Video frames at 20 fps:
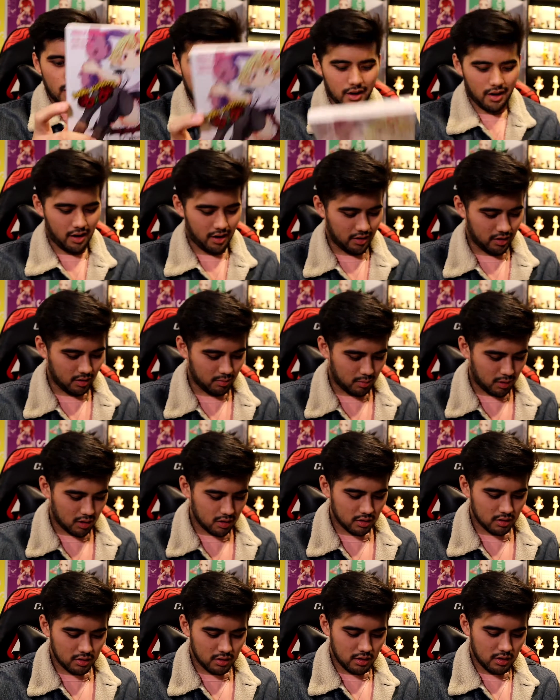And the
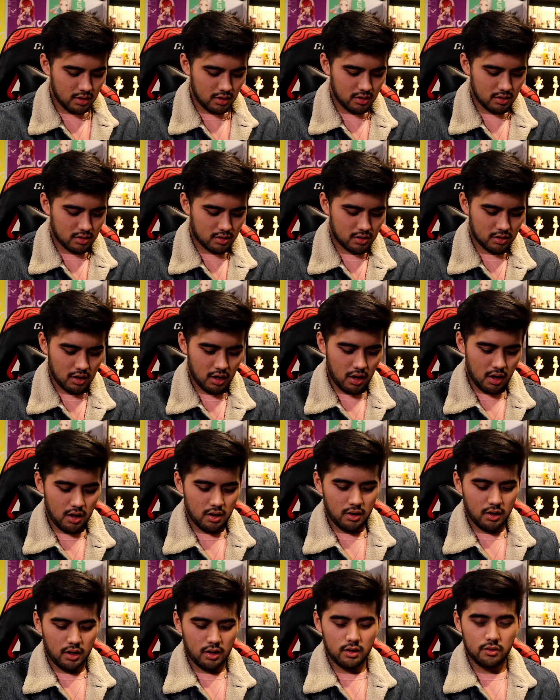manga is,
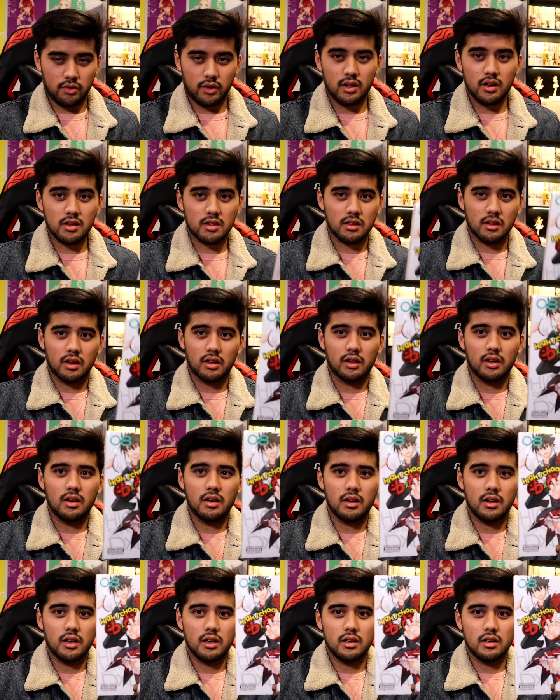if
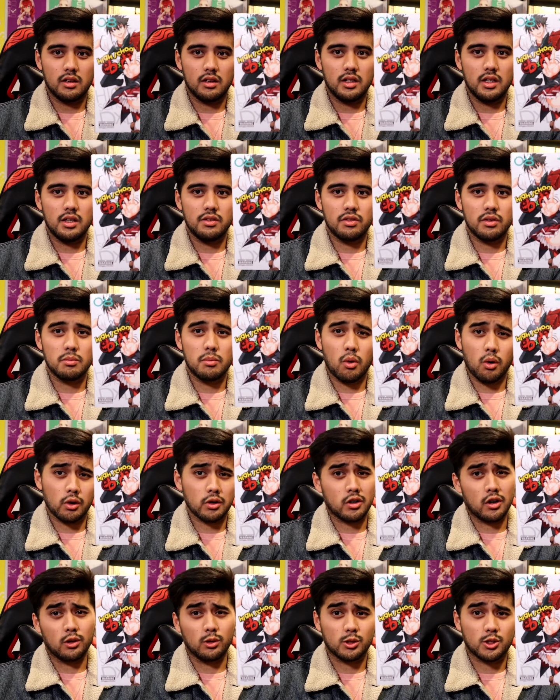anything, even
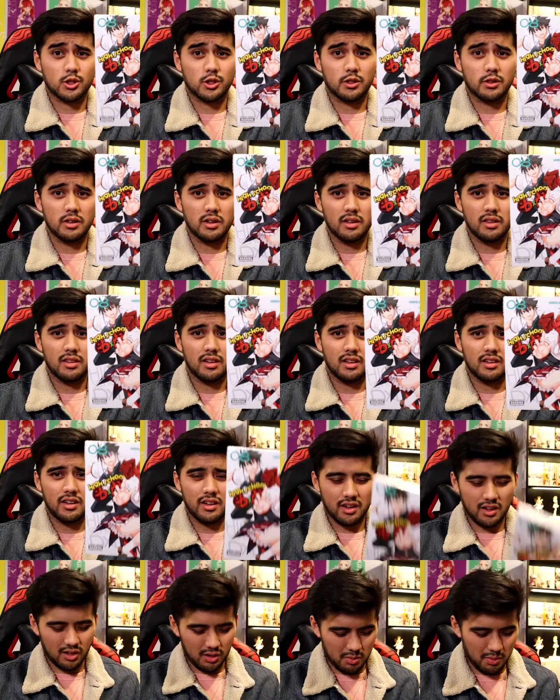more cultured
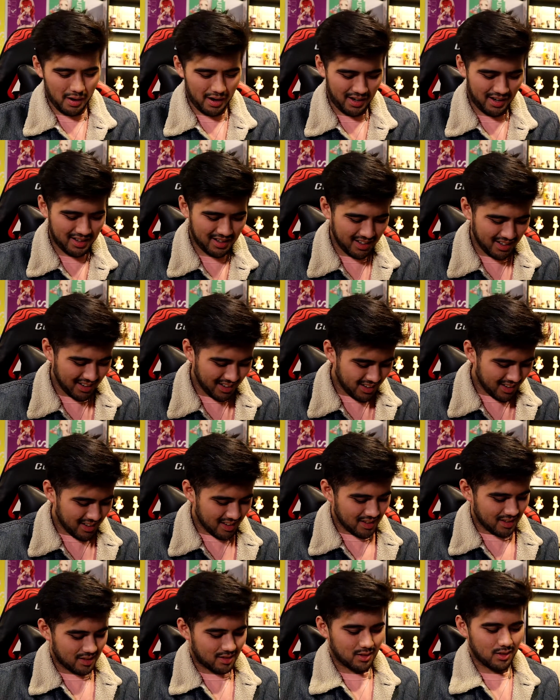than the anime.
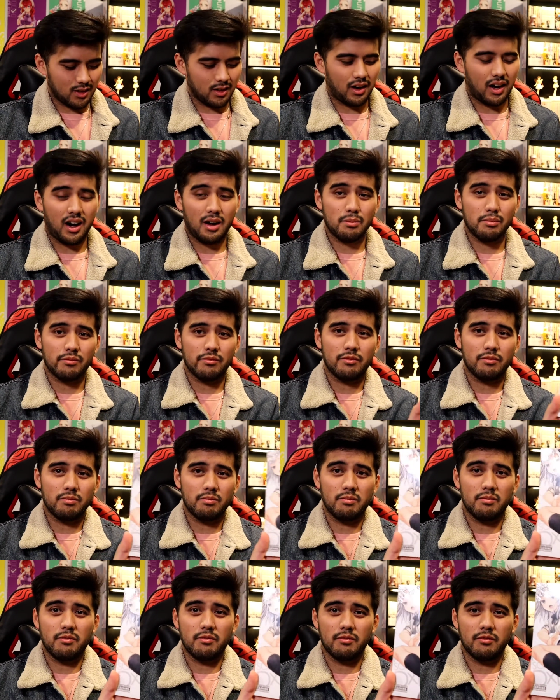So I'm
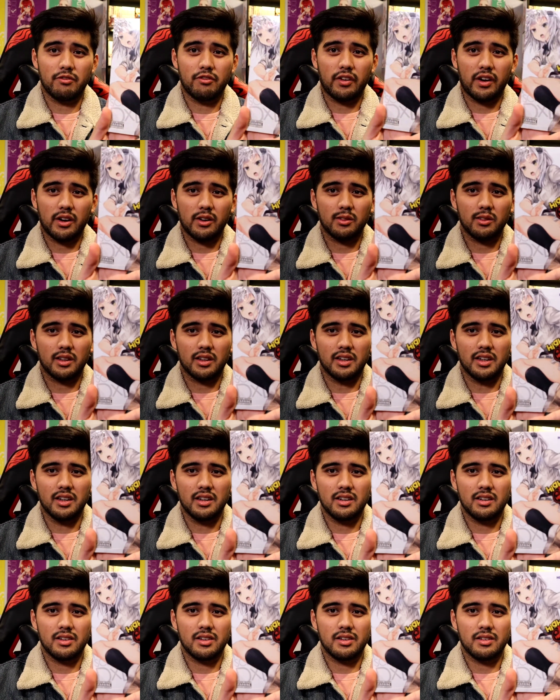
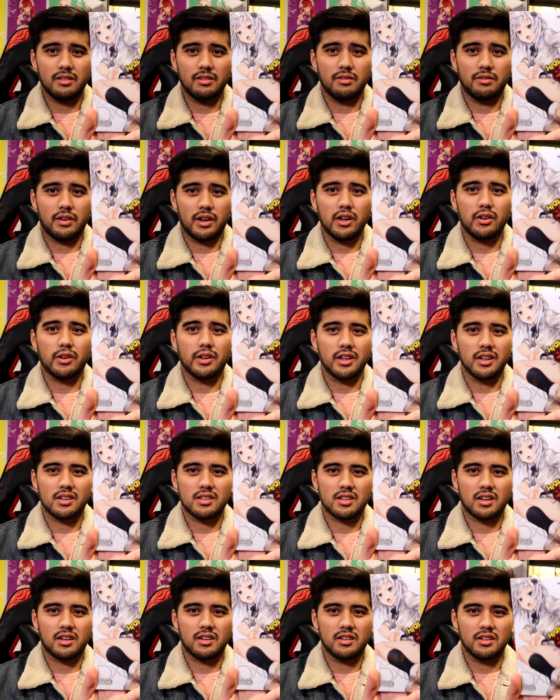very
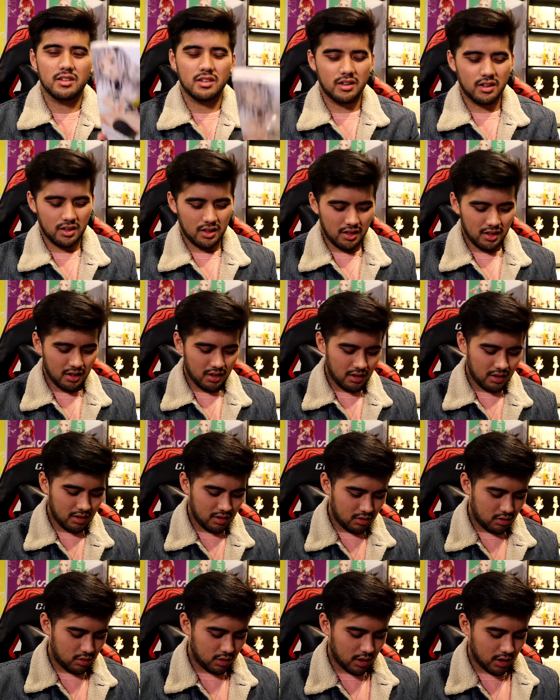excited
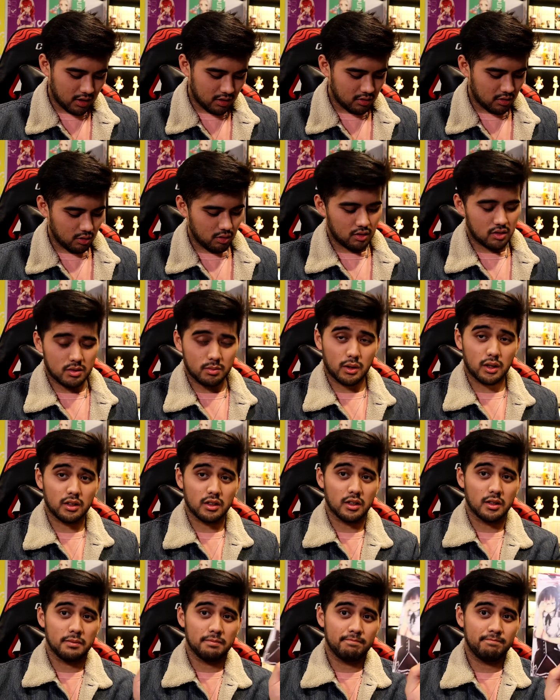to get into this
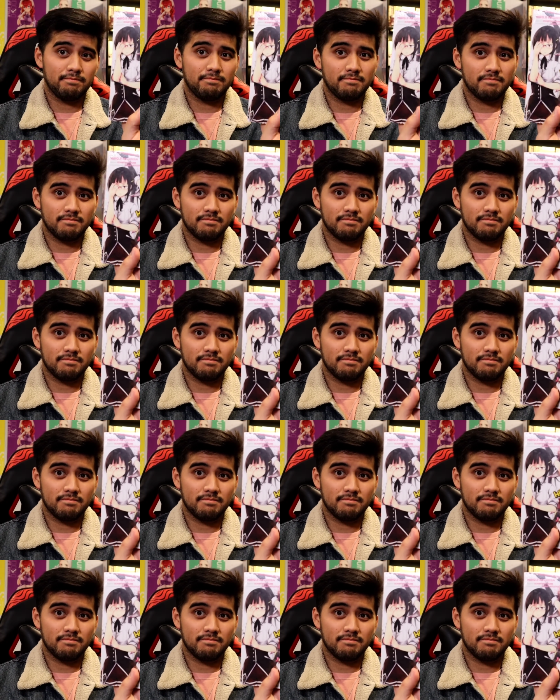manga.